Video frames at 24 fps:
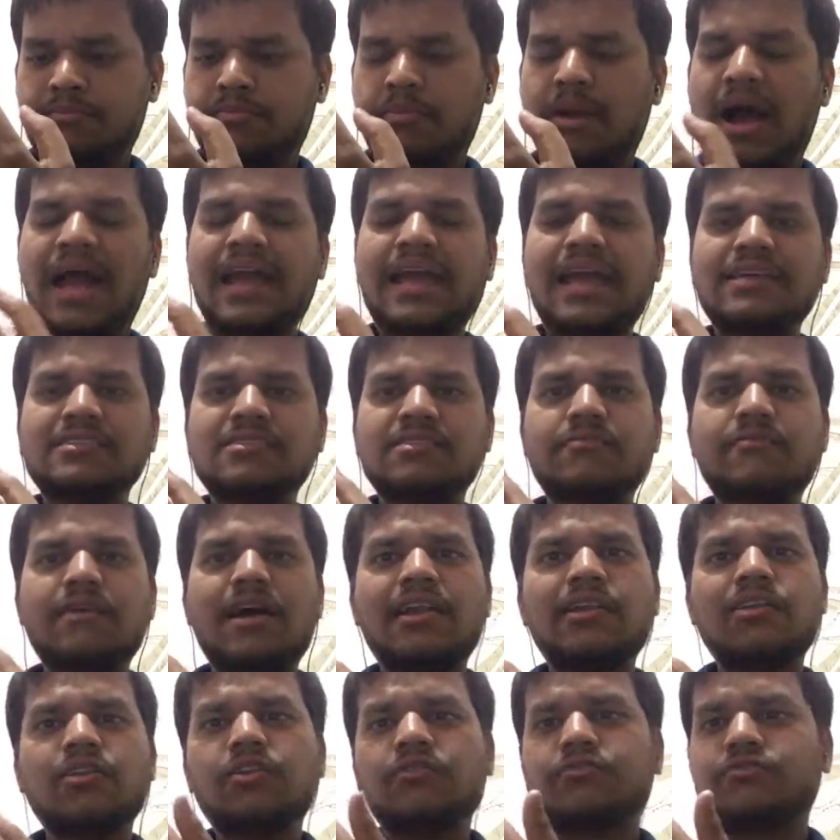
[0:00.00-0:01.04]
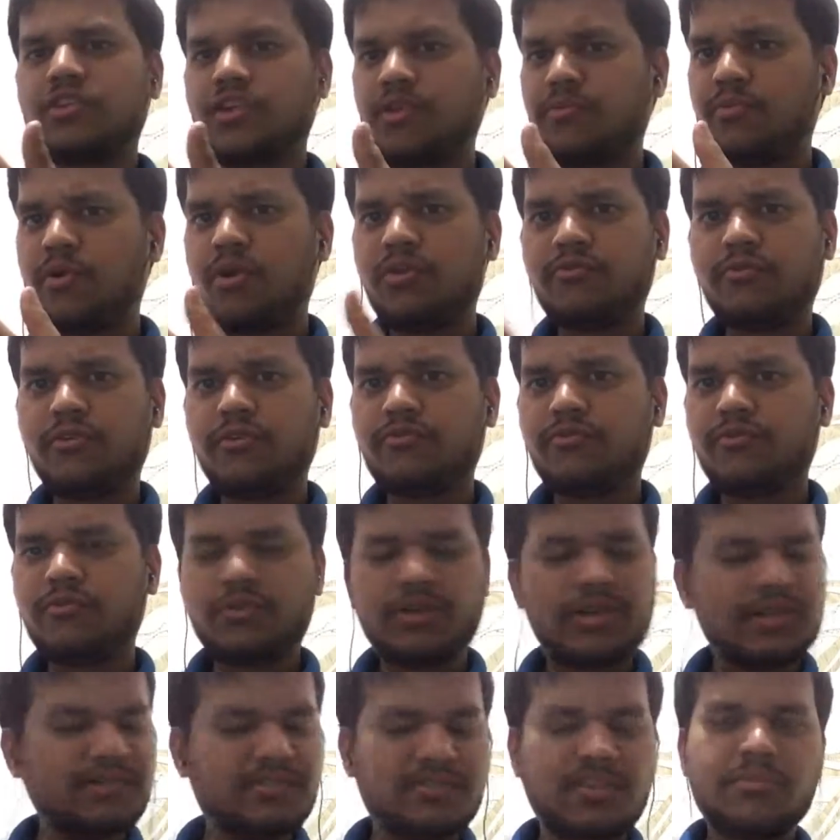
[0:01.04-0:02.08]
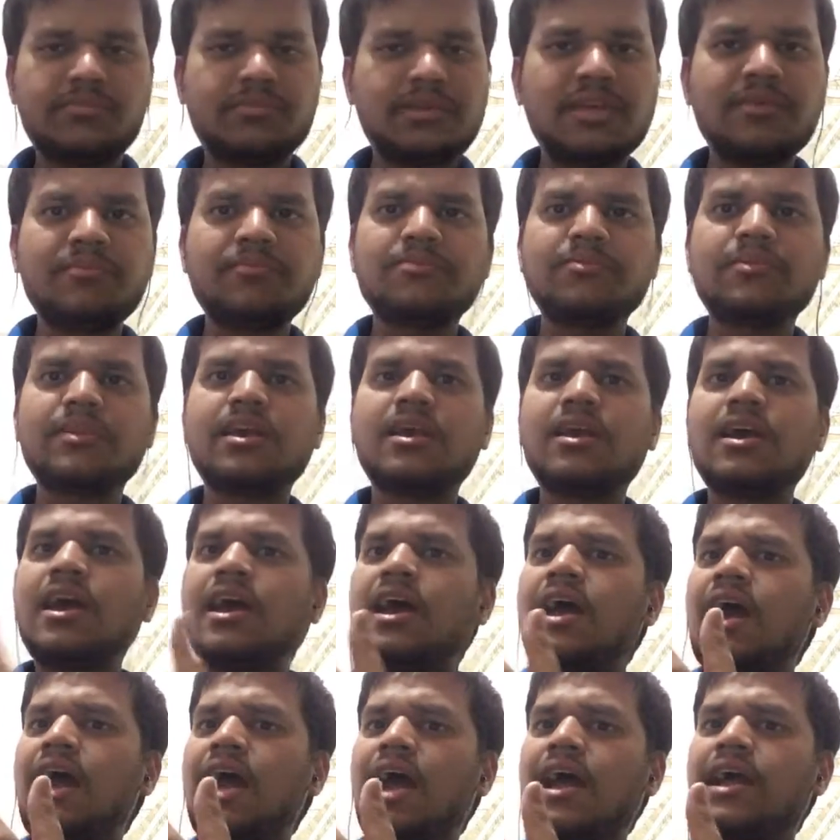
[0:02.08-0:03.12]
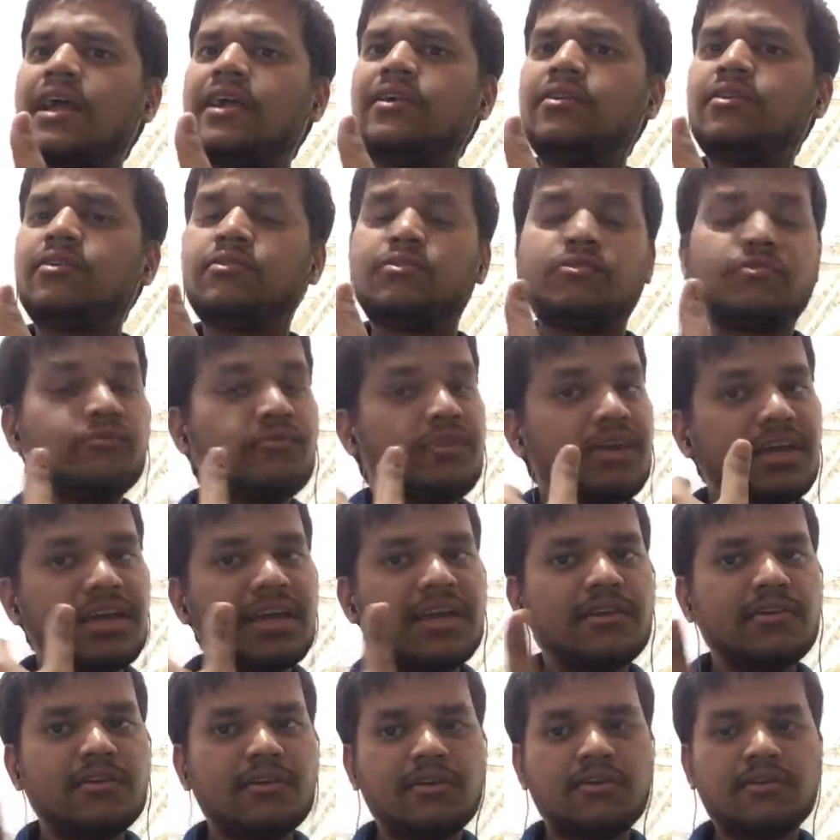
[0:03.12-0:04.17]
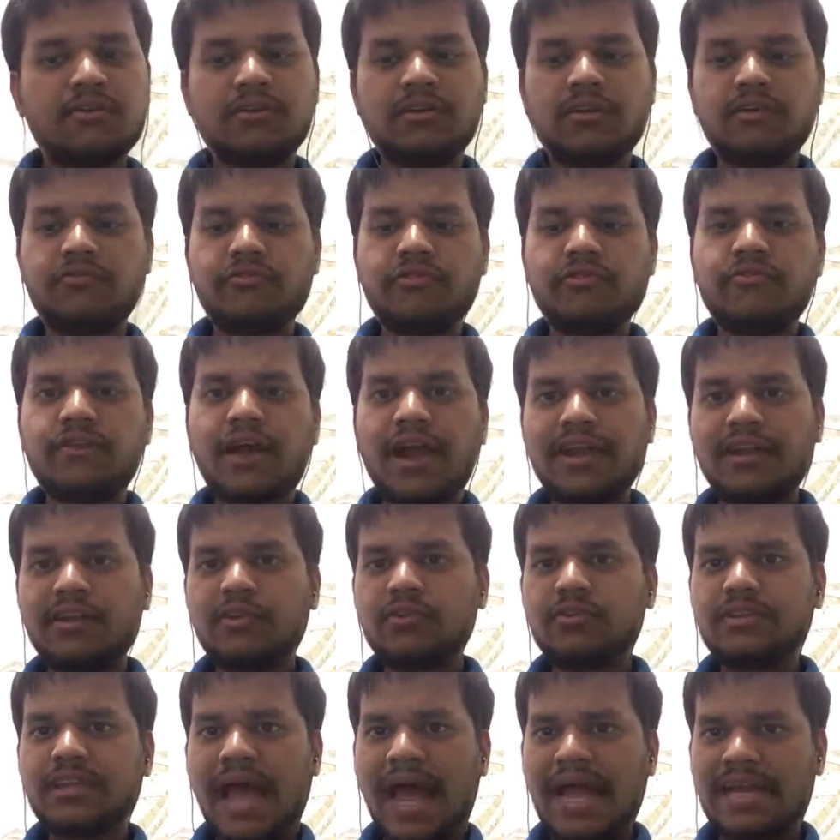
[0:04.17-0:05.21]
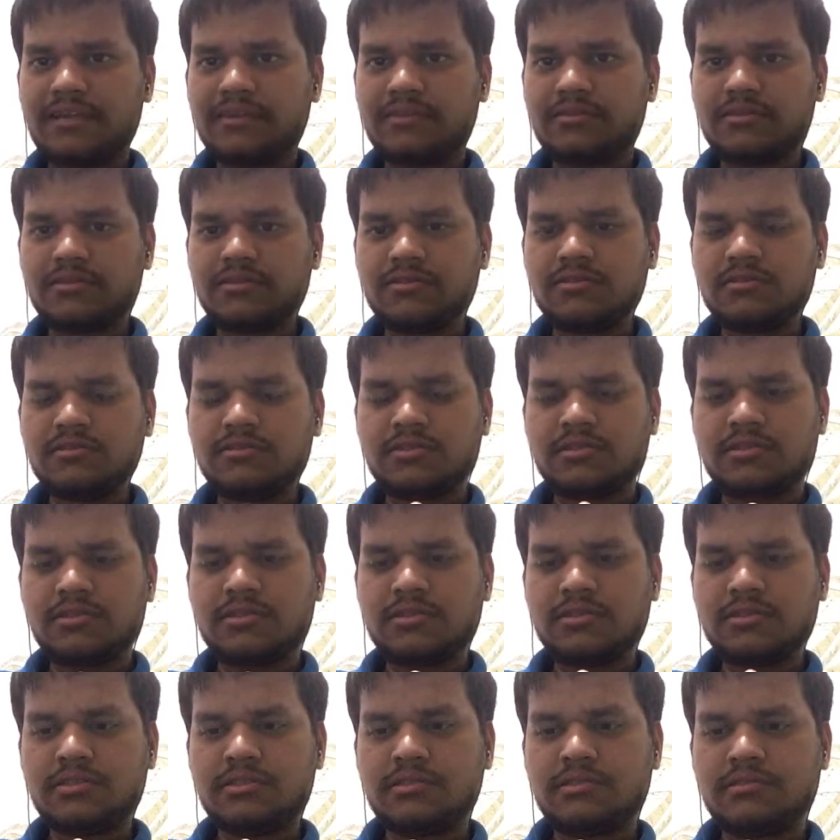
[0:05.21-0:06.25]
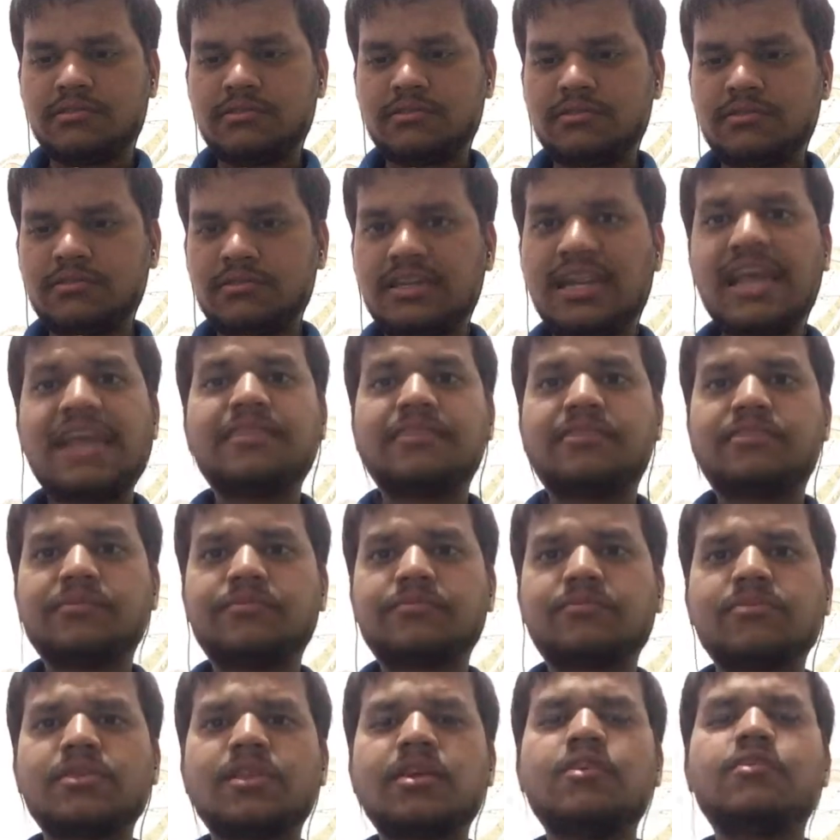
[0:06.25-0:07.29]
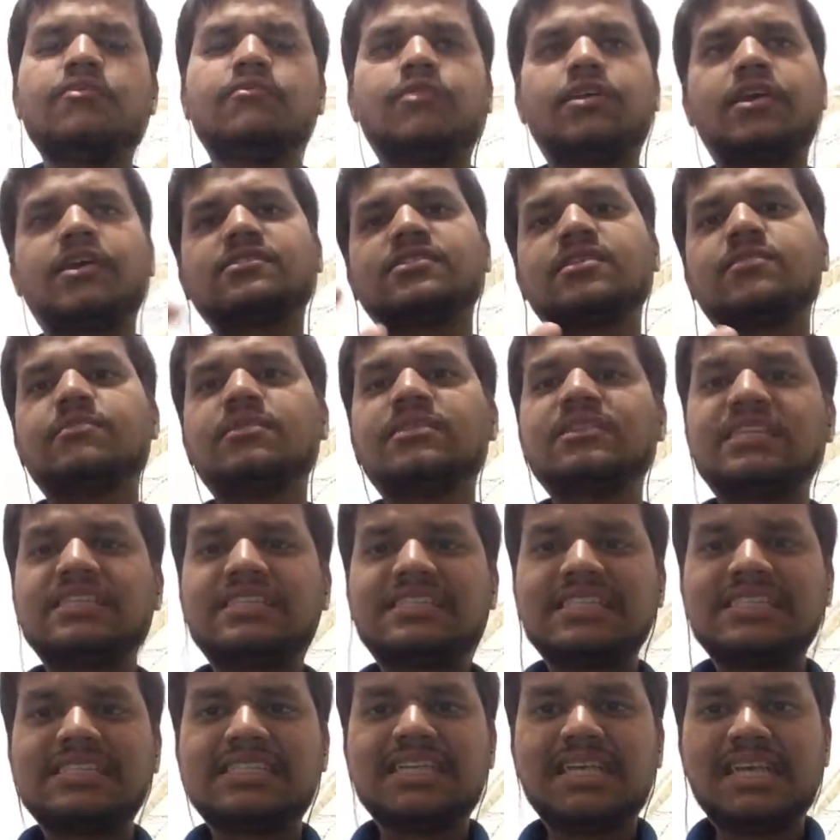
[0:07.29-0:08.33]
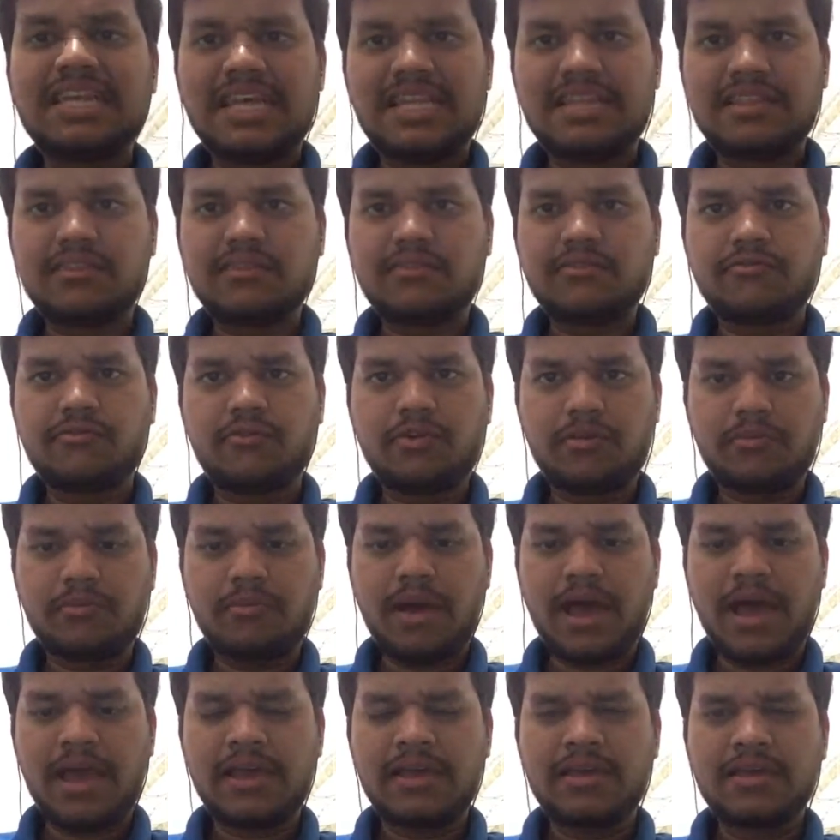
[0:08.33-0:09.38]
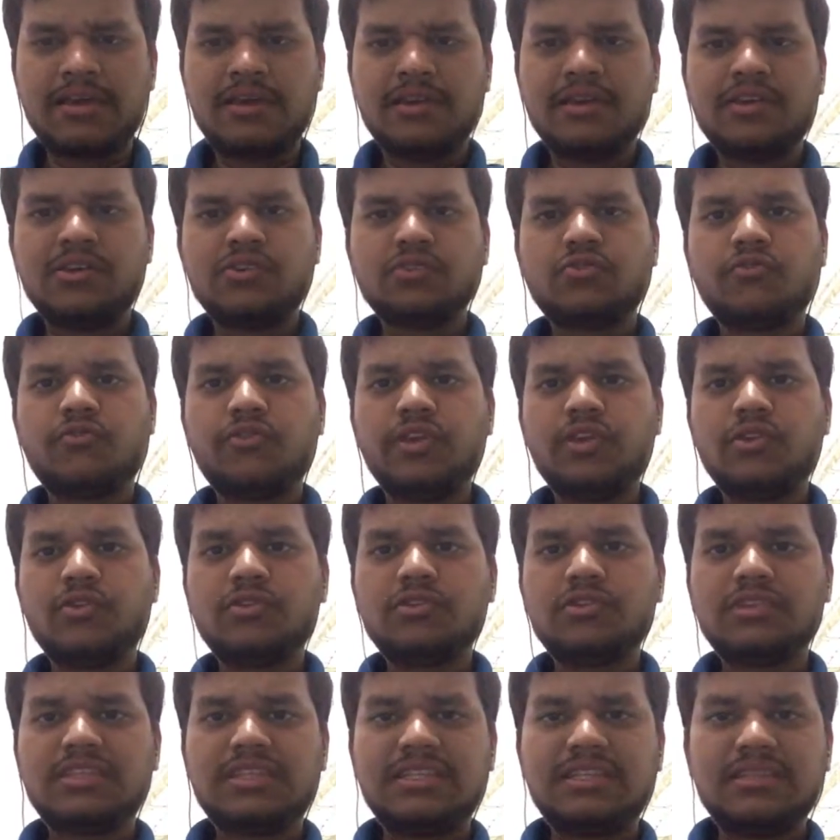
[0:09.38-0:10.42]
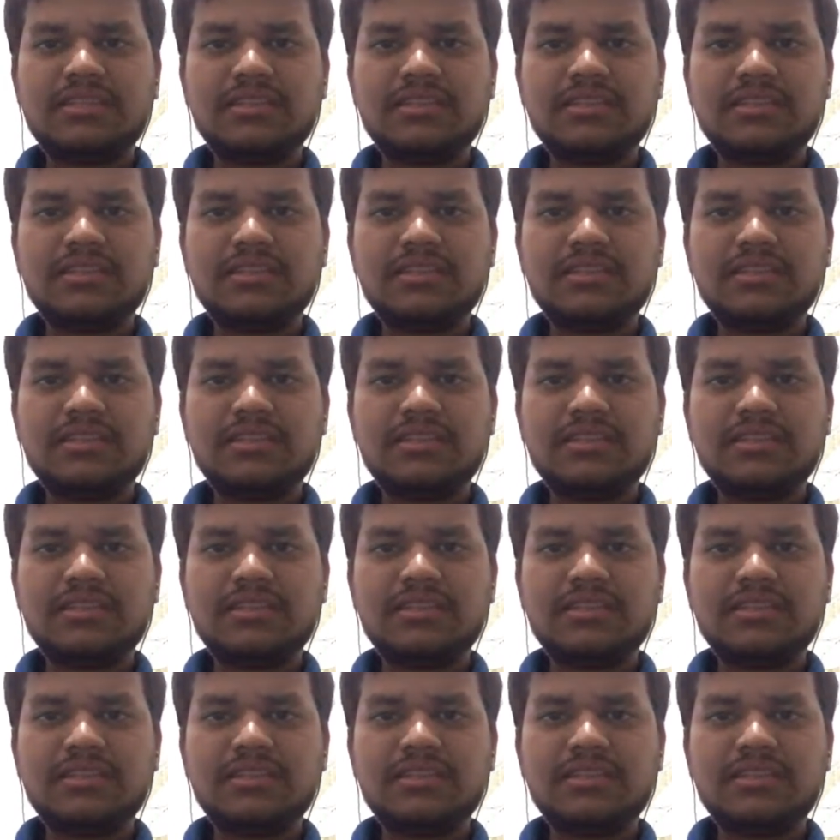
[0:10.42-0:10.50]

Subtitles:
pi has a value of 3.14 and something, and we can, if we find out that length, for example, this is the length for a pi, so we know